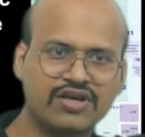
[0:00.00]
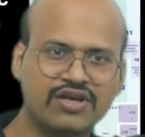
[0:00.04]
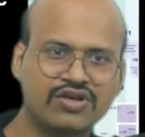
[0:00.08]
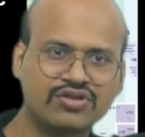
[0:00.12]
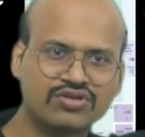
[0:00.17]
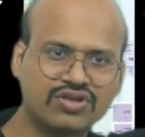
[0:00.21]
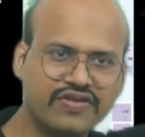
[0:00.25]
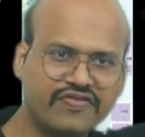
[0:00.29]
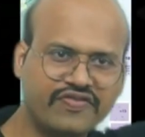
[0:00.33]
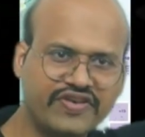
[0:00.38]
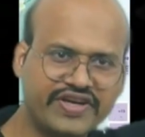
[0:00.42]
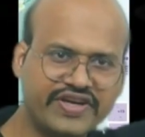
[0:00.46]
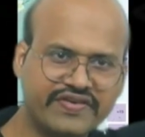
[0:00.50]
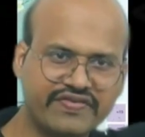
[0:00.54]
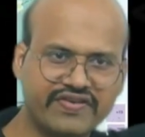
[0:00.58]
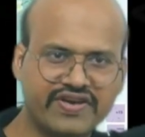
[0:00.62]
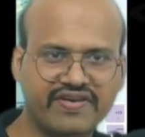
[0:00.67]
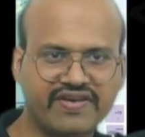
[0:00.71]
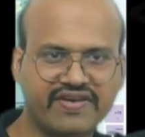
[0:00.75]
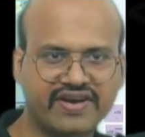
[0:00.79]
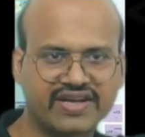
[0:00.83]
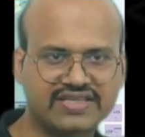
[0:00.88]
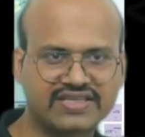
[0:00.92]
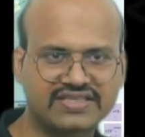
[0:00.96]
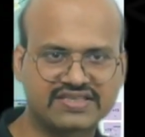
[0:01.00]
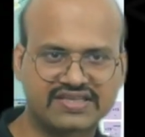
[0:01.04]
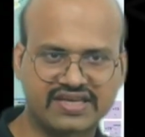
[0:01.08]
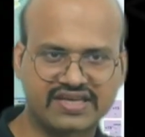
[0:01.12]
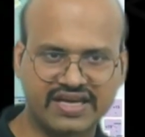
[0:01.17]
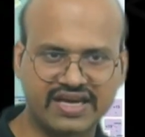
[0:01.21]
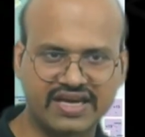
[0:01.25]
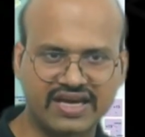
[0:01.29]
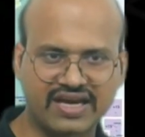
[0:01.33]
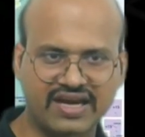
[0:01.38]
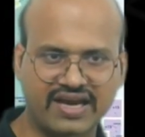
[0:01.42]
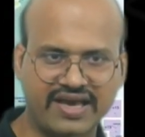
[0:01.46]
So if it were a
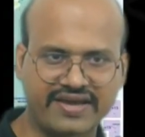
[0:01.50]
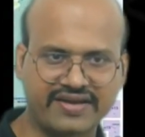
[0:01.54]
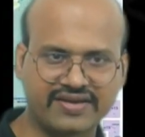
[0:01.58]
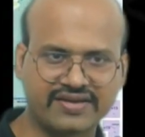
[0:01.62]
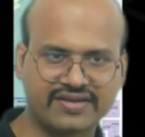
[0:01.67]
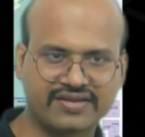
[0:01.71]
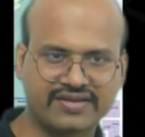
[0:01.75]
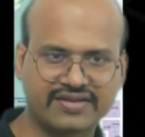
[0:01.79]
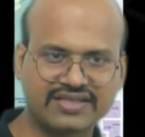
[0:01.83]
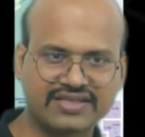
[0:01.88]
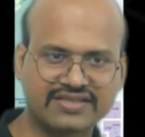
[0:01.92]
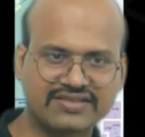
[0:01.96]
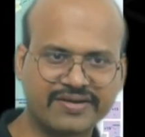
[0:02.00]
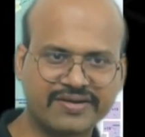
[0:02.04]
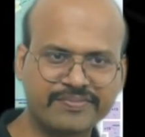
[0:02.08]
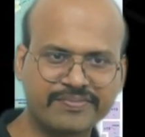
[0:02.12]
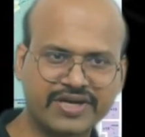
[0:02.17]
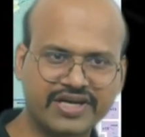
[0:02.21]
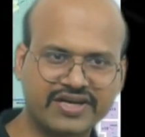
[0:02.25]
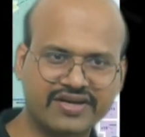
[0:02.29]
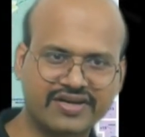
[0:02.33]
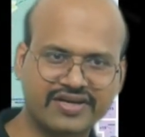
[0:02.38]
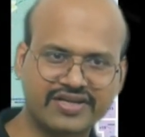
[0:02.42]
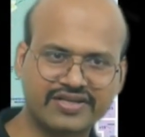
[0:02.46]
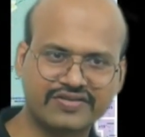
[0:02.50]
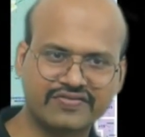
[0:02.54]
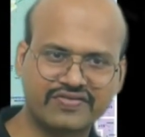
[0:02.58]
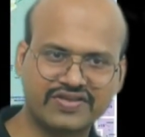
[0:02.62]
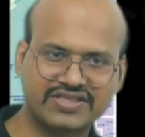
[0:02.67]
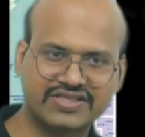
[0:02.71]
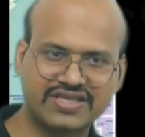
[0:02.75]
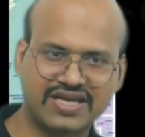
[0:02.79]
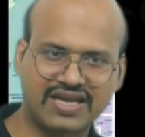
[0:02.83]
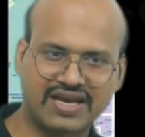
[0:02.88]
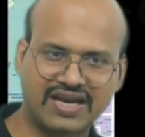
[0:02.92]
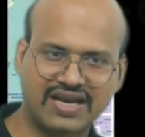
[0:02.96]
straight line, then some countries which
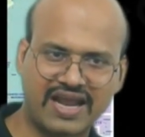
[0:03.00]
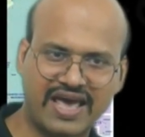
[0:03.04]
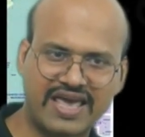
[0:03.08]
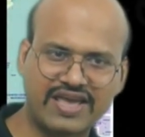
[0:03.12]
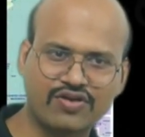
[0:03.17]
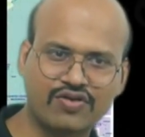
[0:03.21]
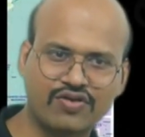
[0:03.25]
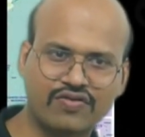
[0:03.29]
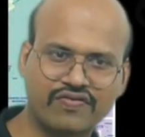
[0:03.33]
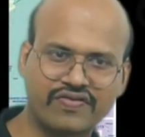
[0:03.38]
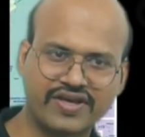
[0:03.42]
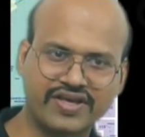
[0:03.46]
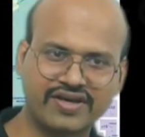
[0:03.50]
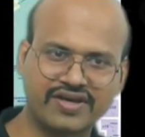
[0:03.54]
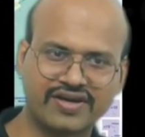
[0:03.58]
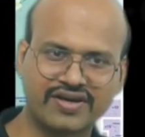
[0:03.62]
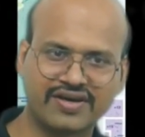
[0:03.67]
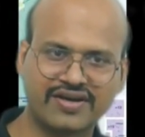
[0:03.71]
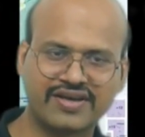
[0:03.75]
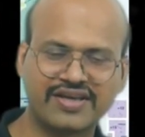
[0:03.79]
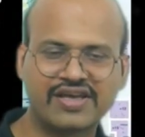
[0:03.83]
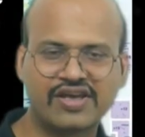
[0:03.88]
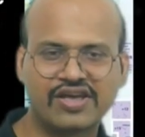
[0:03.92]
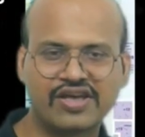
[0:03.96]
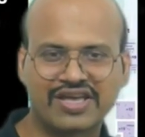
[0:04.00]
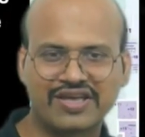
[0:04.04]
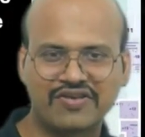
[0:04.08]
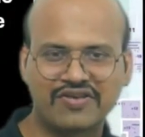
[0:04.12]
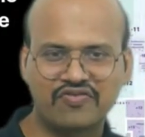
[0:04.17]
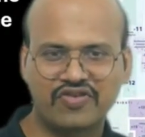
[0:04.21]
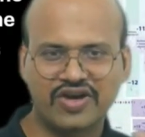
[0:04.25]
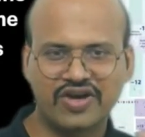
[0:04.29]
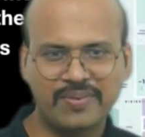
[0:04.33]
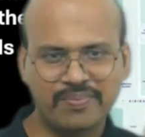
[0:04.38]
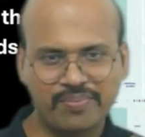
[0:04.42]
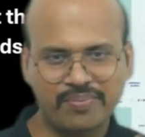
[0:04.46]
are lying over here, in
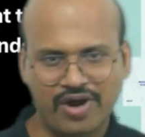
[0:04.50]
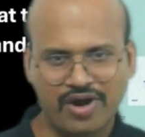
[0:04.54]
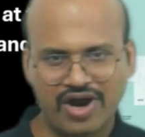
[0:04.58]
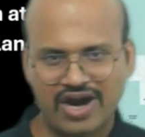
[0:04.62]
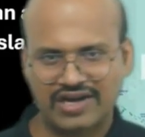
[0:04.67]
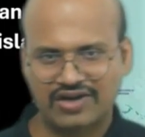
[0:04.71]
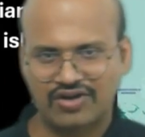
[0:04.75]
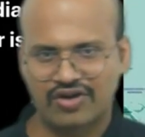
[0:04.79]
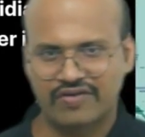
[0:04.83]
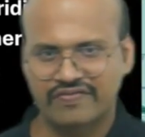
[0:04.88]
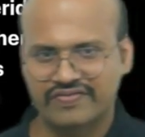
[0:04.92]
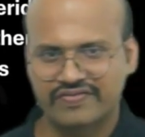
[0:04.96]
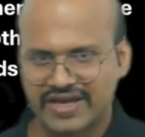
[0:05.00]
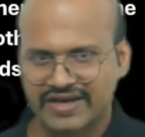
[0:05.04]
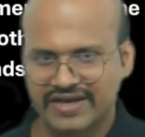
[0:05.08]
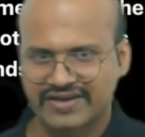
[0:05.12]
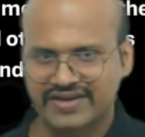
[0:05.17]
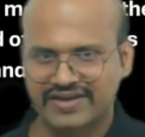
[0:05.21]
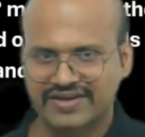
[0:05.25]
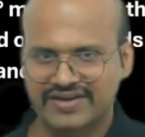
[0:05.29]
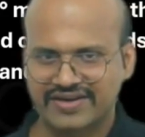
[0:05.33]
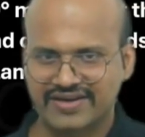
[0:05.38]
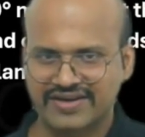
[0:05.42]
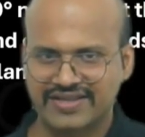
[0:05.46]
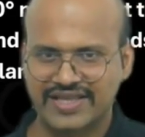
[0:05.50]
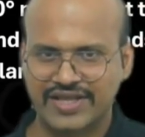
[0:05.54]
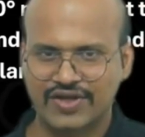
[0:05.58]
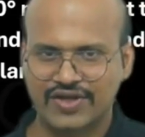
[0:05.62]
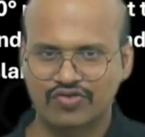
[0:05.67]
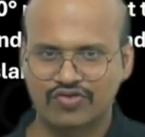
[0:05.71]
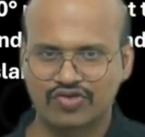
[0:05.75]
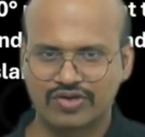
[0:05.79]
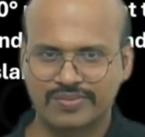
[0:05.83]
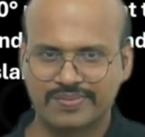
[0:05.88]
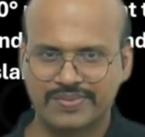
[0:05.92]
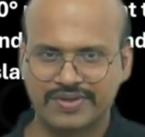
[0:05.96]
one part of that country there
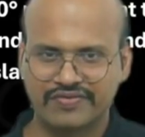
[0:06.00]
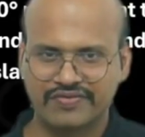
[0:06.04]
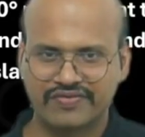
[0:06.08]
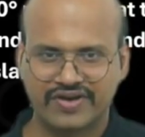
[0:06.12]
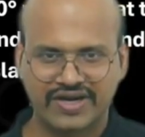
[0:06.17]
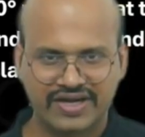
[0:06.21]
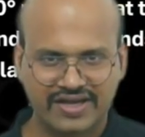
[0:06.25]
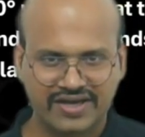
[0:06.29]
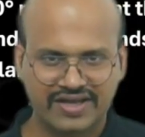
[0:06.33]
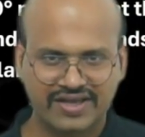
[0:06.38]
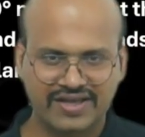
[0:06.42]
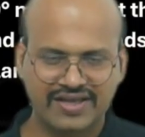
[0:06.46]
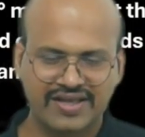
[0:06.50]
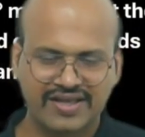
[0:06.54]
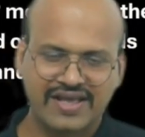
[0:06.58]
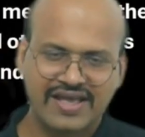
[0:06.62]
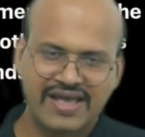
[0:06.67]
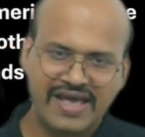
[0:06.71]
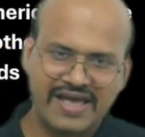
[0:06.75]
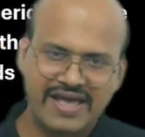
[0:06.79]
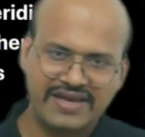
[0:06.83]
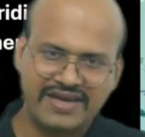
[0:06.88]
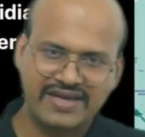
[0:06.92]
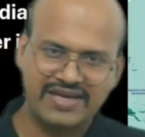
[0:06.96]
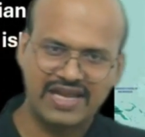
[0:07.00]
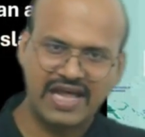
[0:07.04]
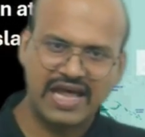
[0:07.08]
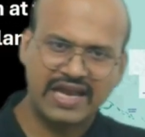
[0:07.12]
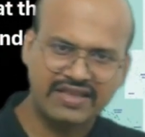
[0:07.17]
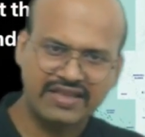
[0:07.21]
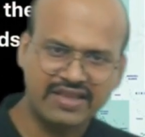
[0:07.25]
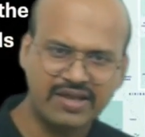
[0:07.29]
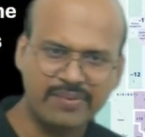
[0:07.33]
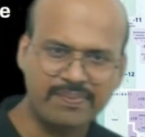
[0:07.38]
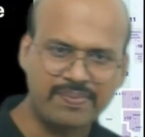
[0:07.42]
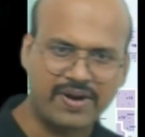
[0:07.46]
would be one day, and
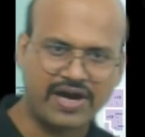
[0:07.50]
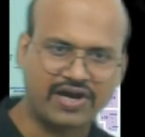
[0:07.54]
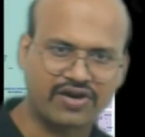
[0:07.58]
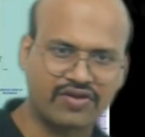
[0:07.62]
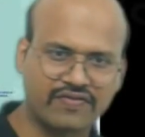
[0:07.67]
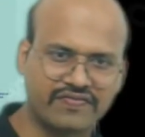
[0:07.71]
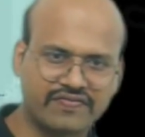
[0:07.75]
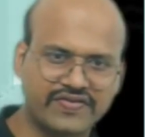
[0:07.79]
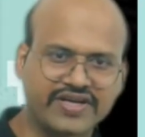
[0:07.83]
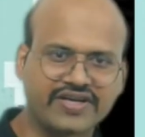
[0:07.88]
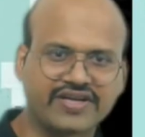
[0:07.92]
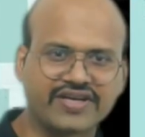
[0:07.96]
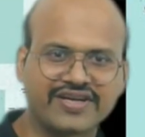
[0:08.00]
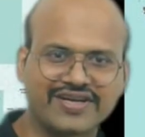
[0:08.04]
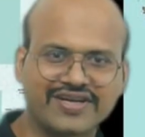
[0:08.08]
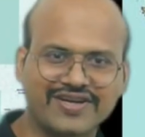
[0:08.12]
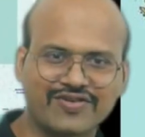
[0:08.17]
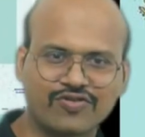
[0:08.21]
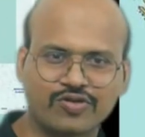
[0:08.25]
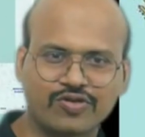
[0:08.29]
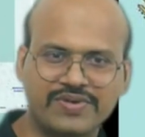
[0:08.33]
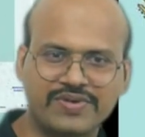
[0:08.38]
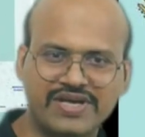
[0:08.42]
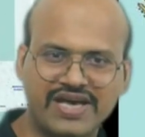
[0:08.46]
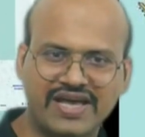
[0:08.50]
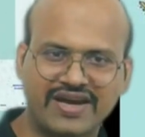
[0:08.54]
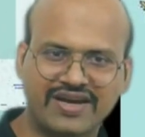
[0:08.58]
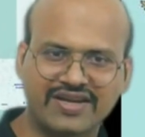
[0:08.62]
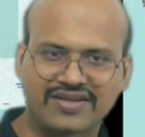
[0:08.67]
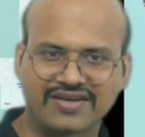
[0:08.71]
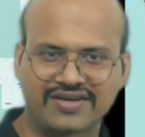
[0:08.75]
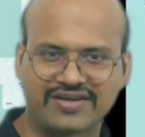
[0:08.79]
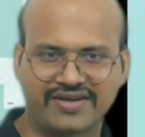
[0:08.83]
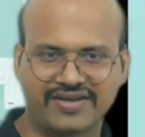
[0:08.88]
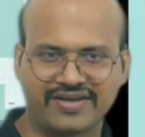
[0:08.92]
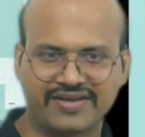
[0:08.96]
another part of that country would be
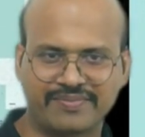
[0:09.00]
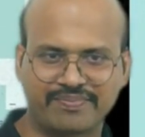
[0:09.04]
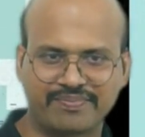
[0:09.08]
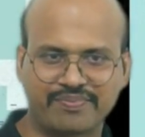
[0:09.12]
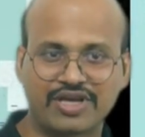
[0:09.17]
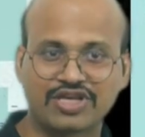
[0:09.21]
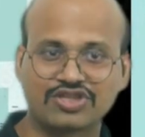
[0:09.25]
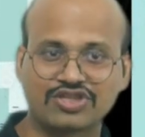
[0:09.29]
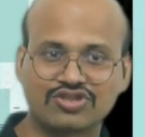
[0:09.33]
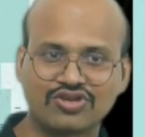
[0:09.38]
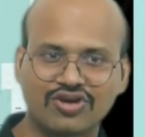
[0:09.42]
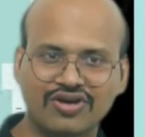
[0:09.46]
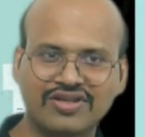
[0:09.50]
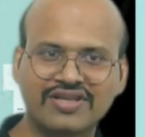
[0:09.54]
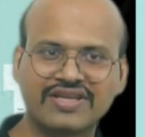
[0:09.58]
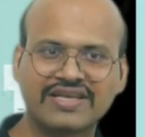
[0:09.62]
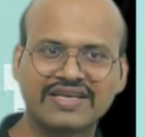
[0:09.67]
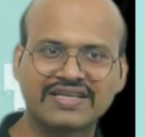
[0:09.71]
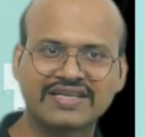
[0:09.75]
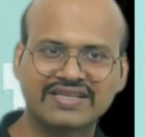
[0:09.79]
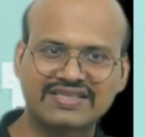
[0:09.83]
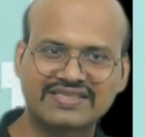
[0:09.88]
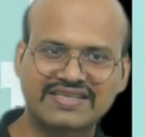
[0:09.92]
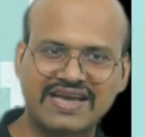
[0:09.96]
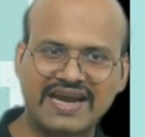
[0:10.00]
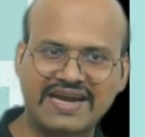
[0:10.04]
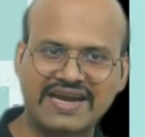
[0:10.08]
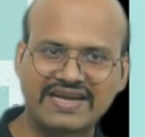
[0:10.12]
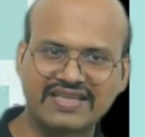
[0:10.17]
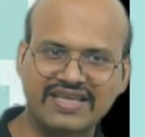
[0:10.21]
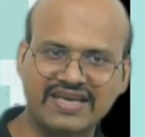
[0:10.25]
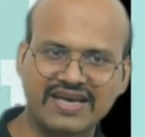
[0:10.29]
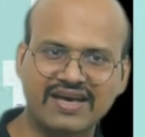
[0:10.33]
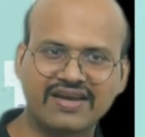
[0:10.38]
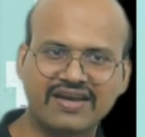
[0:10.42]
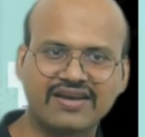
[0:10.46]
another day, based on the side
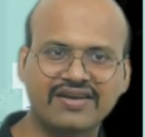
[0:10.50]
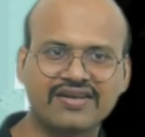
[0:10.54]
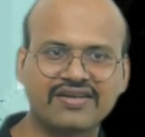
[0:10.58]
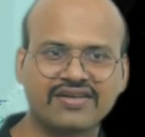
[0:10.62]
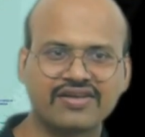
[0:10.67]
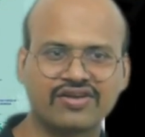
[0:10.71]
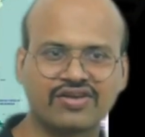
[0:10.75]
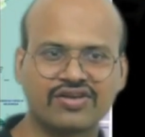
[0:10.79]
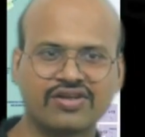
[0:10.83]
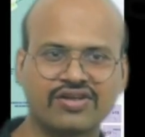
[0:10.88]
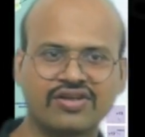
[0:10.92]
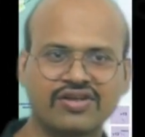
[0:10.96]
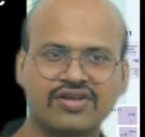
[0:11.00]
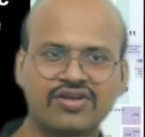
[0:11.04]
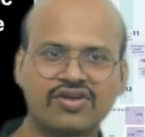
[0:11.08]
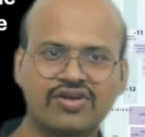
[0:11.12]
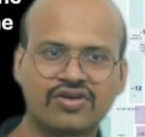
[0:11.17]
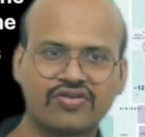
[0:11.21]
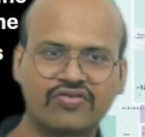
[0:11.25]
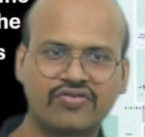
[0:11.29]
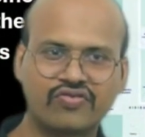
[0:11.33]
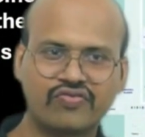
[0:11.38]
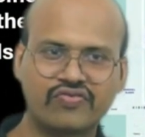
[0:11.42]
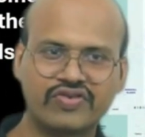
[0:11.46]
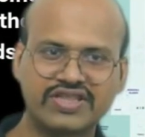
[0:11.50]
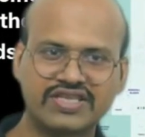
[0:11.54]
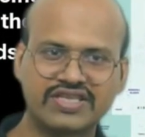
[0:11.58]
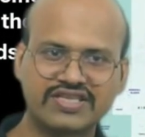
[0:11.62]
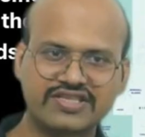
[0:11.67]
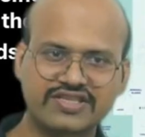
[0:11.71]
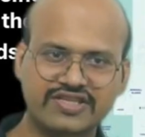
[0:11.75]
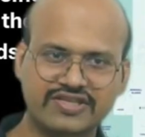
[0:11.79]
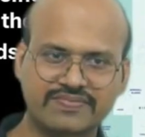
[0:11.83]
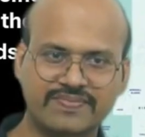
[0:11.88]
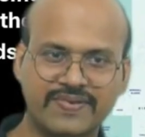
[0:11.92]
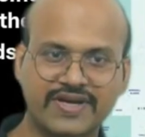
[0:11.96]
they are with this
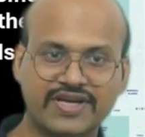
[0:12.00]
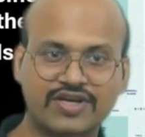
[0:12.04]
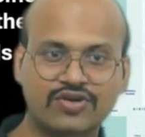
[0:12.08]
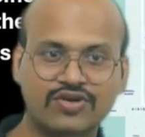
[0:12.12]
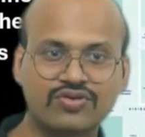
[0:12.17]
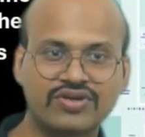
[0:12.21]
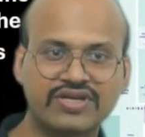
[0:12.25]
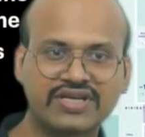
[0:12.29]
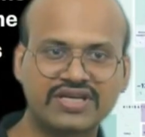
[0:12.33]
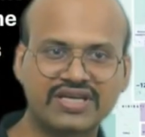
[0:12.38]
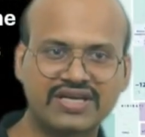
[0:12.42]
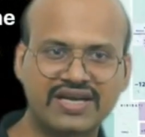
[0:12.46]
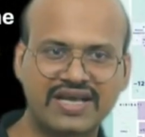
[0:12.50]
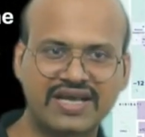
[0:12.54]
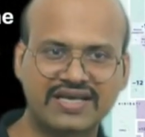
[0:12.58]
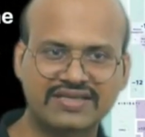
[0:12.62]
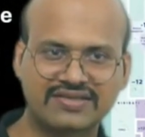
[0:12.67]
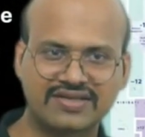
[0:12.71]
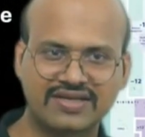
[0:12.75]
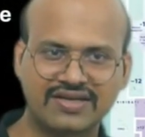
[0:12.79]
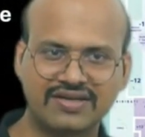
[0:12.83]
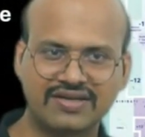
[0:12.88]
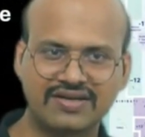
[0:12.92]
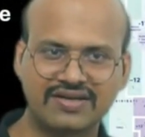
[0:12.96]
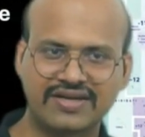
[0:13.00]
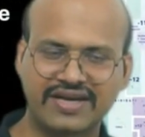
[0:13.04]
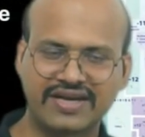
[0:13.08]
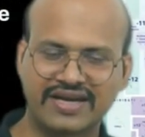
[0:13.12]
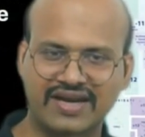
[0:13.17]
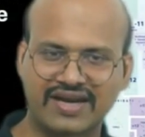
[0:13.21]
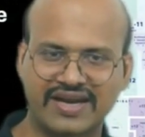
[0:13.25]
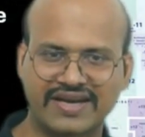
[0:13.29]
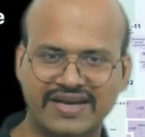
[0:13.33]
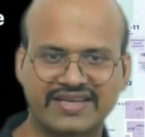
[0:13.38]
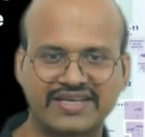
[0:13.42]
respect to international dateline.